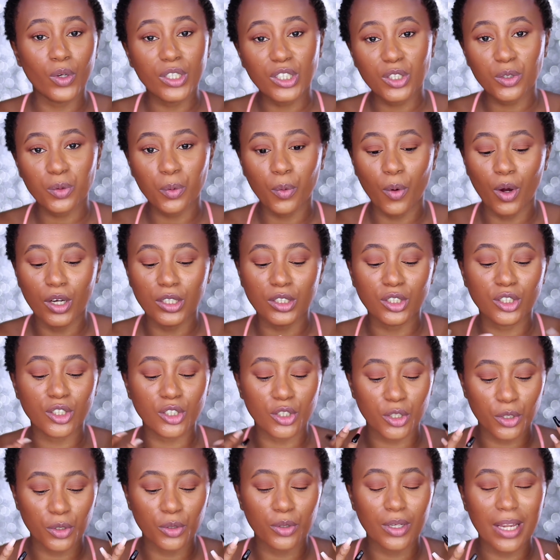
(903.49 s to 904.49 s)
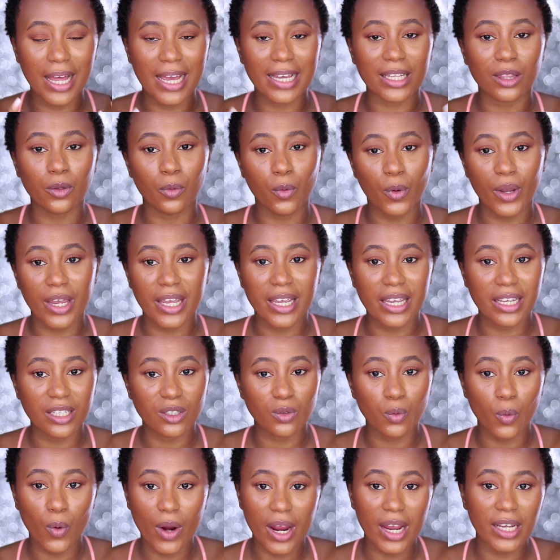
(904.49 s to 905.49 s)
Which one do you like the way
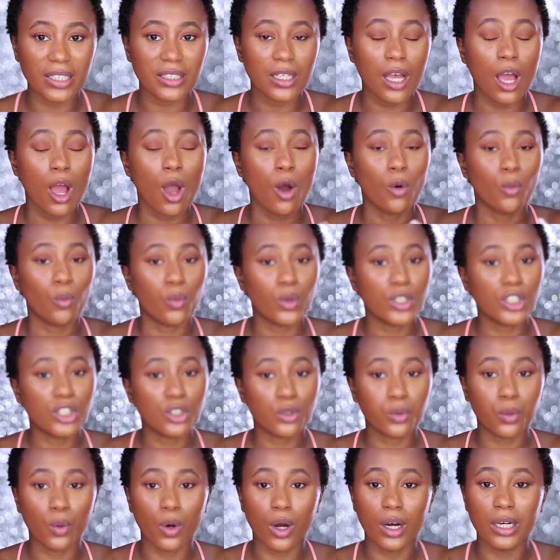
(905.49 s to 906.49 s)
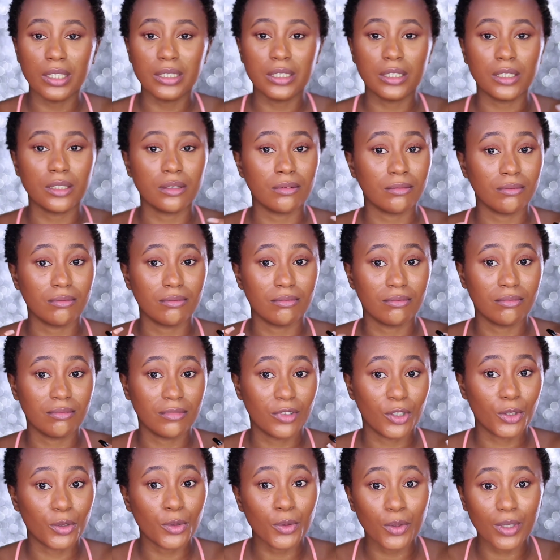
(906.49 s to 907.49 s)
it wears? Which one
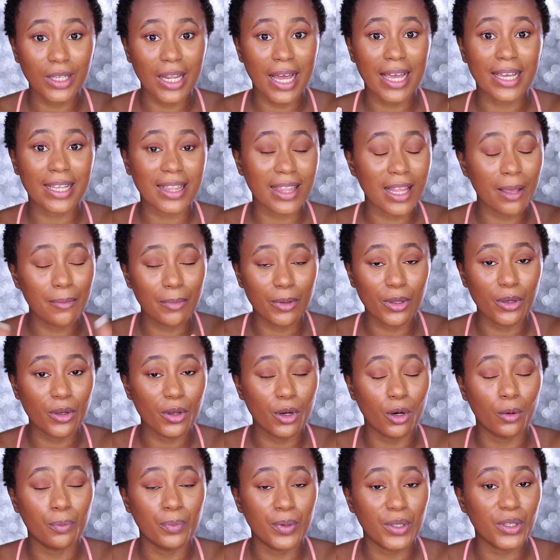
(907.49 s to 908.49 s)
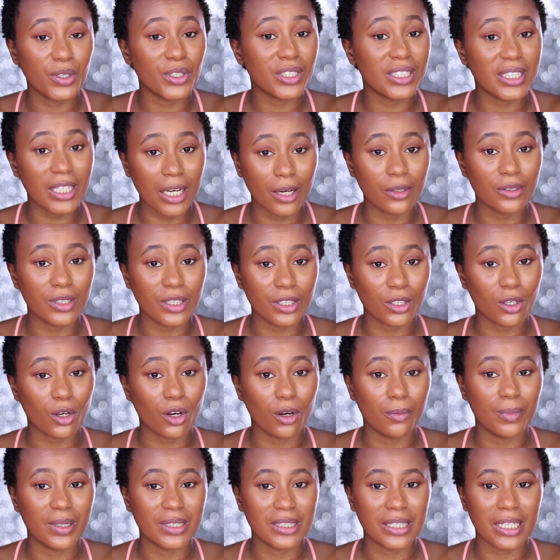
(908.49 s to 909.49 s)
you don't like? Let me know your opinion down in the
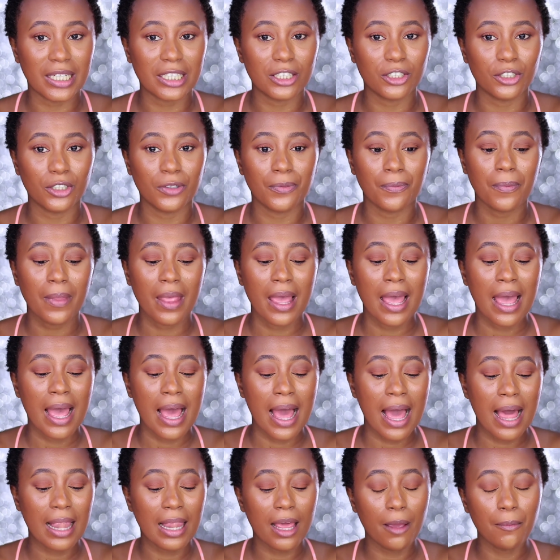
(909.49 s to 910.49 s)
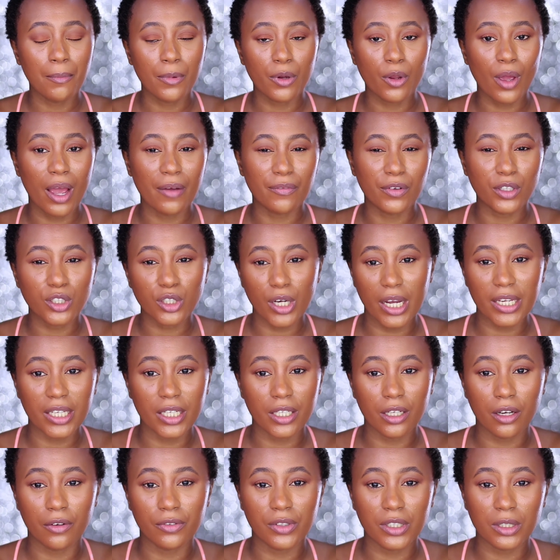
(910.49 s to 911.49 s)
comment section, and let me know, have you tried
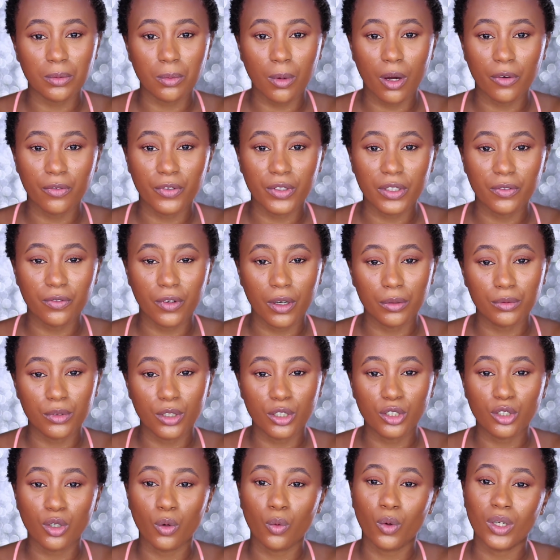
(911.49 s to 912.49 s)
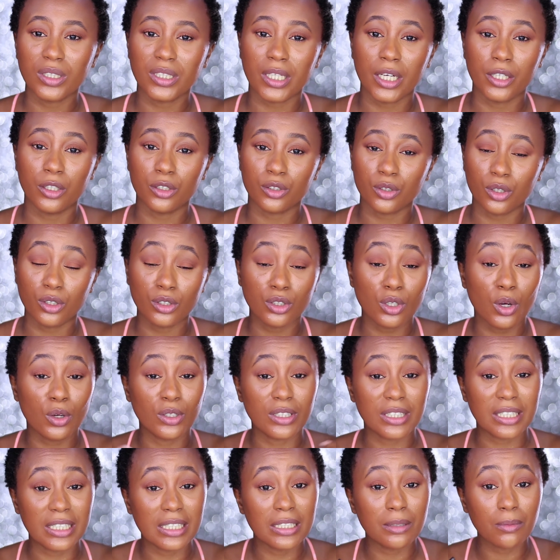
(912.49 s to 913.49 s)
any of this Morphe foundation? What are your thoughts
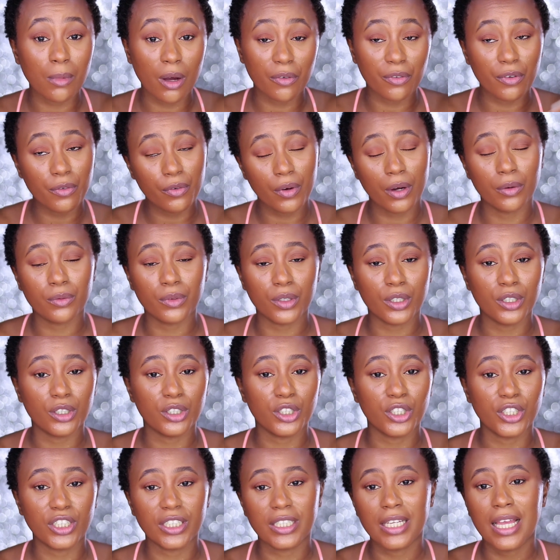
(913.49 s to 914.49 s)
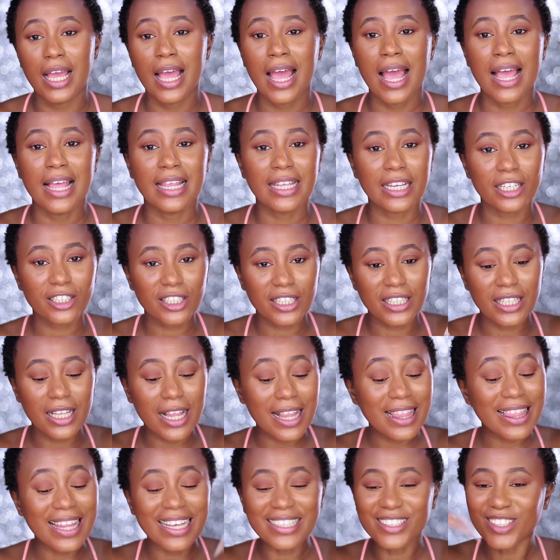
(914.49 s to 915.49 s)
on this Morphe foundation?
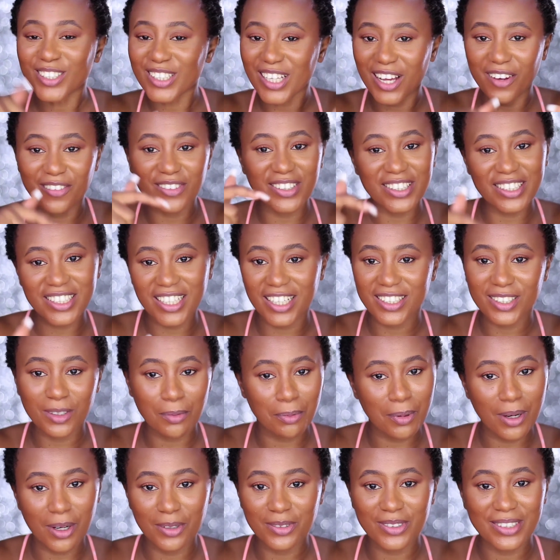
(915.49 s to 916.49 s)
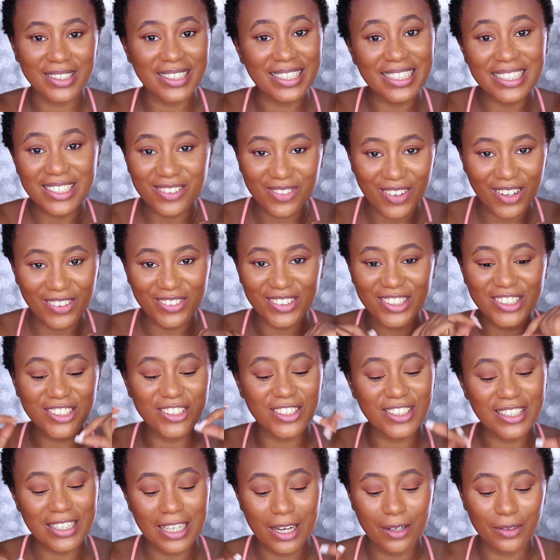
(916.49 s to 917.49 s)
Let's just have the chat about this
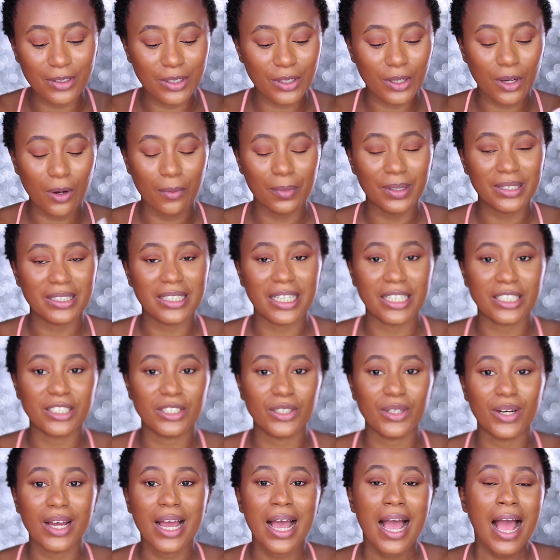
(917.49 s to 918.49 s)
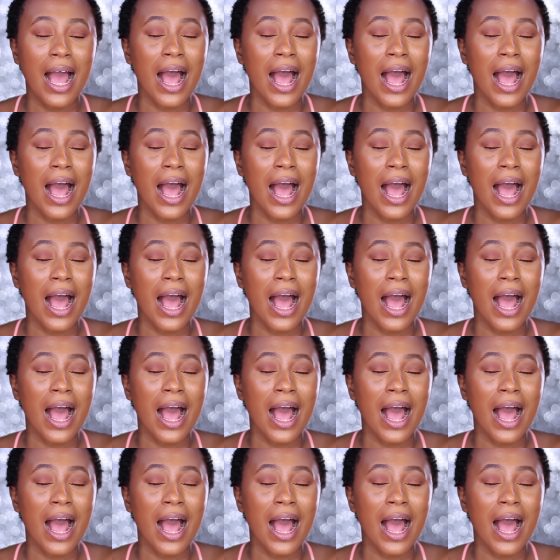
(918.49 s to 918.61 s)
foundation down in the comment section.